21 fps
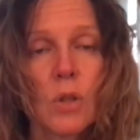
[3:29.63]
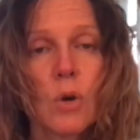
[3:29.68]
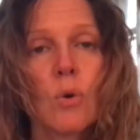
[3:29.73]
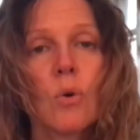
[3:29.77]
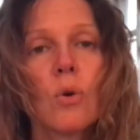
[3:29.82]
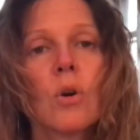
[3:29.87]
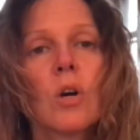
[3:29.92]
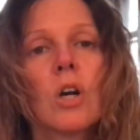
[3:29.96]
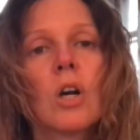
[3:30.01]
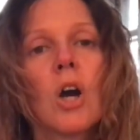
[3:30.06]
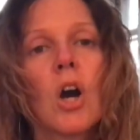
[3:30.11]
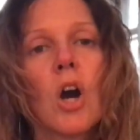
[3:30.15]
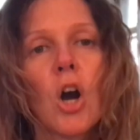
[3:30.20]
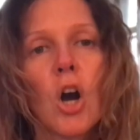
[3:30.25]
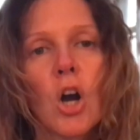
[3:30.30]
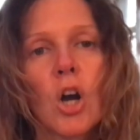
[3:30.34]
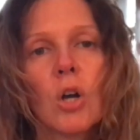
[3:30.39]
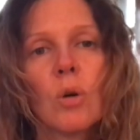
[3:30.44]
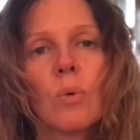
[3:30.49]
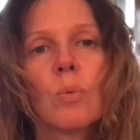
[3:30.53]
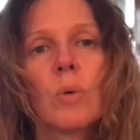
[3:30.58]
Or
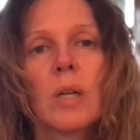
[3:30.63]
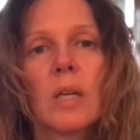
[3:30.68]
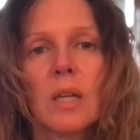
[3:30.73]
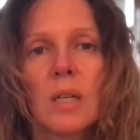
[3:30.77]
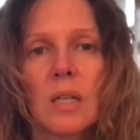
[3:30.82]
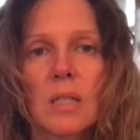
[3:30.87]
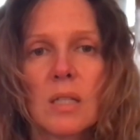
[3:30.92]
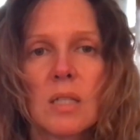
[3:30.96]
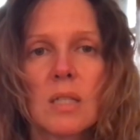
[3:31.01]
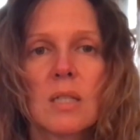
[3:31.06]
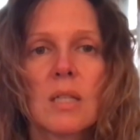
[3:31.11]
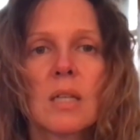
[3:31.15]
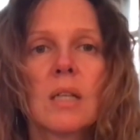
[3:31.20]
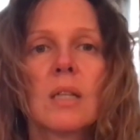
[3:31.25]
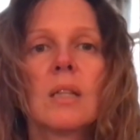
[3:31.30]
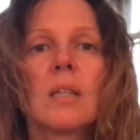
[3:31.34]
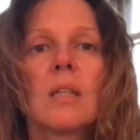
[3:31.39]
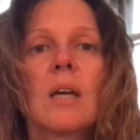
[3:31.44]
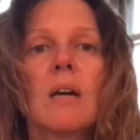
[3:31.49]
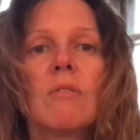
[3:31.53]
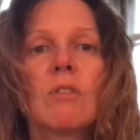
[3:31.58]
are we a
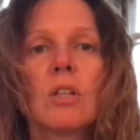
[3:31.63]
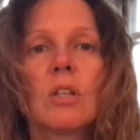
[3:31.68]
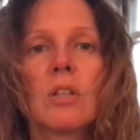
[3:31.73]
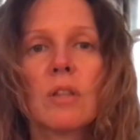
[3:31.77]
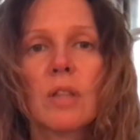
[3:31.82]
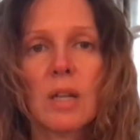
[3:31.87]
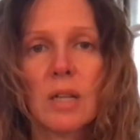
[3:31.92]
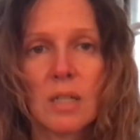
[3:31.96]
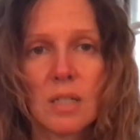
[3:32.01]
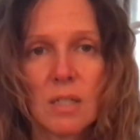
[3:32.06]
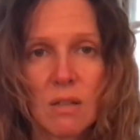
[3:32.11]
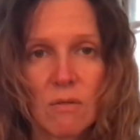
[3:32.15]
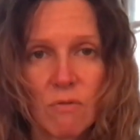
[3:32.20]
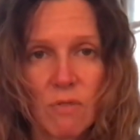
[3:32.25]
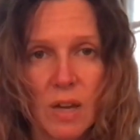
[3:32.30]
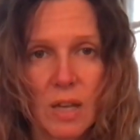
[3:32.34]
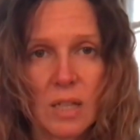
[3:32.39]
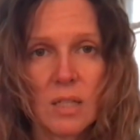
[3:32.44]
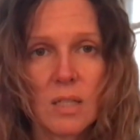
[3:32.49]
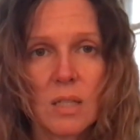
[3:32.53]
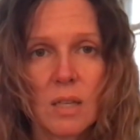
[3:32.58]
skill level that is
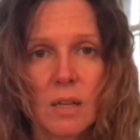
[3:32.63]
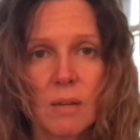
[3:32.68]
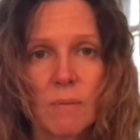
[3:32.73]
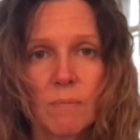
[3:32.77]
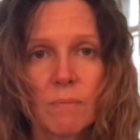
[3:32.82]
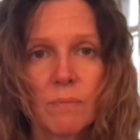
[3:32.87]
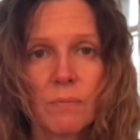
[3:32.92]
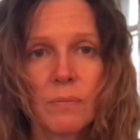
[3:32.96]
advancing?